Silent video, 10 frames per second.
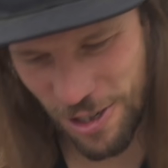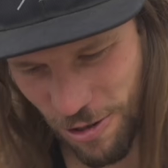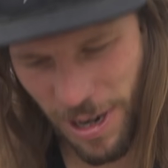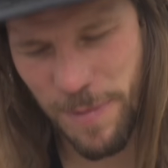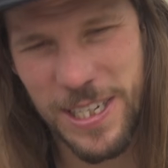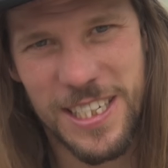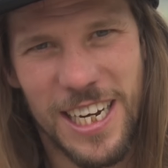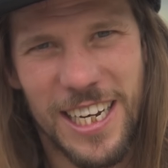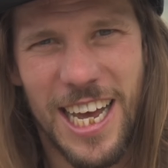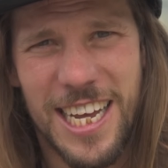scraping
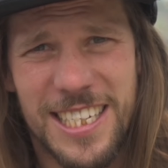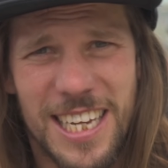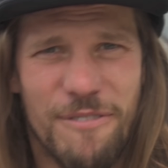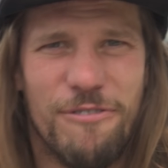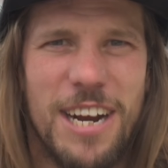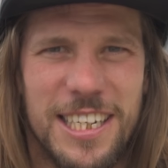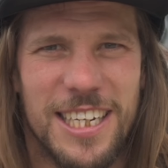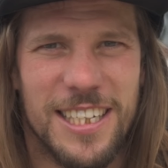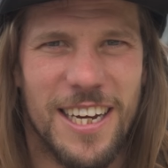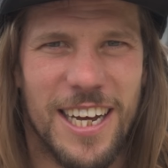cylinder heads and
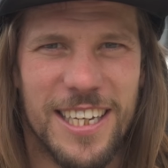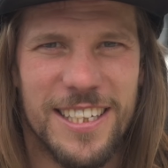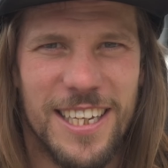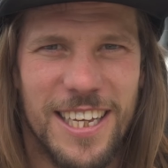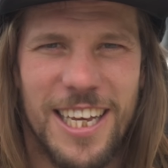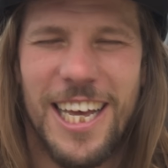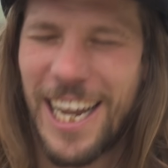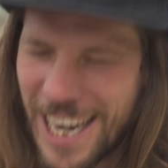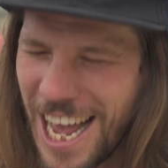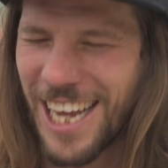frazzling tyres.
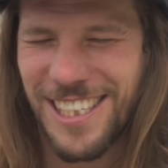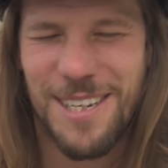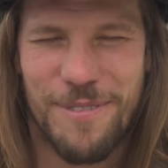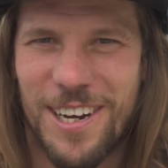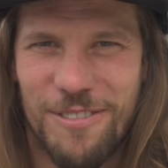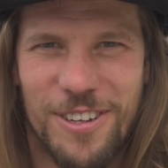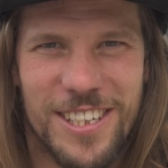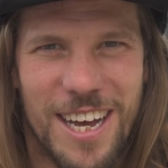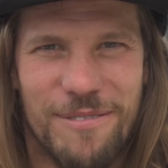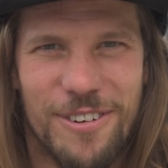And that is something I've got
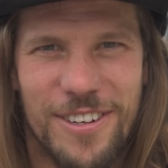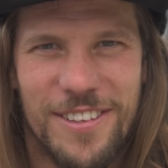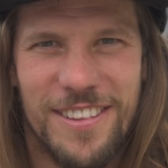time for.